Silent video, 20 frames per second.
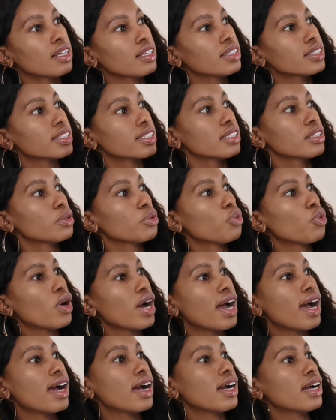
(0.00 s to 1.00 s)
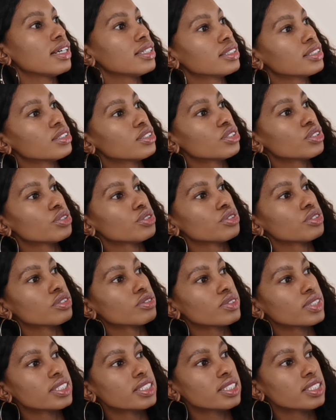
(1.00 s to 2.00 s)
let's see, 1, 2,
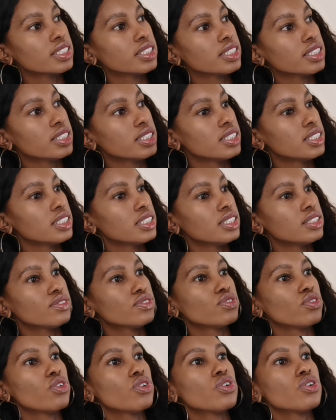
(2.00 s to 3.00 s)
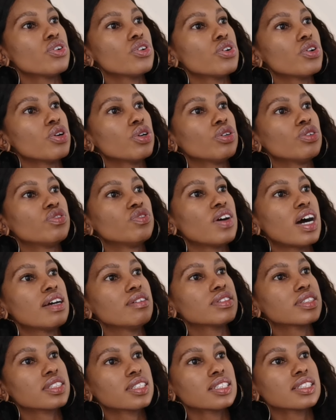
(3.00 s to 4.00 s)
3, 4,
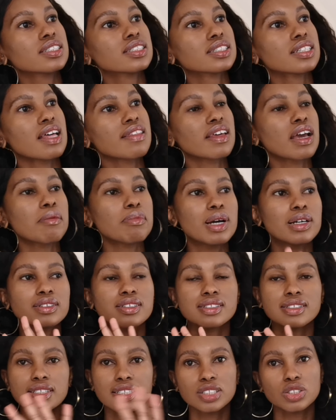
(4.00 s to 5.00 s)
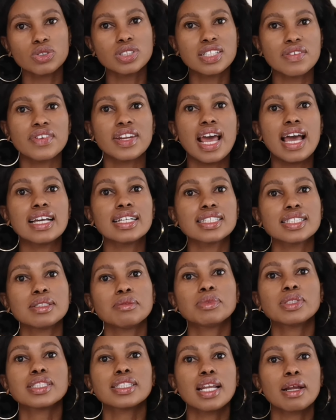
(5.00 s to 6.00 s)
5, 6, I think about 6 or 7
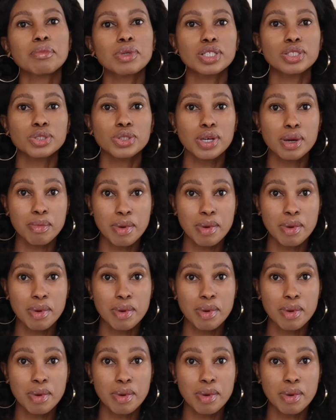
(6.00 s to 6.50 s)
items that I'm going to talk